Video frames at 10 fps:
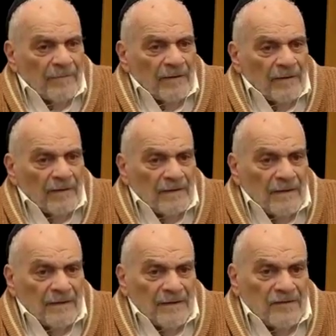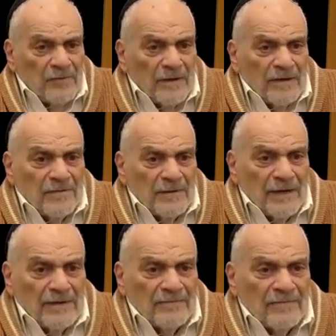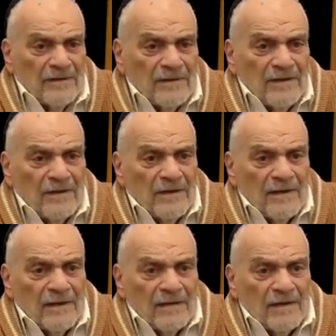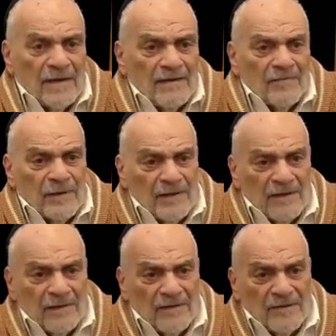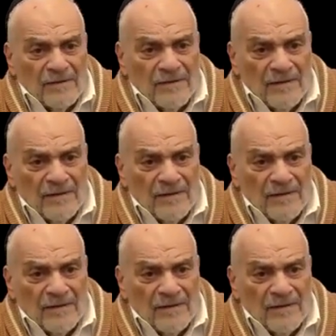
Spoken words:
And that's why we have the 10 plagues.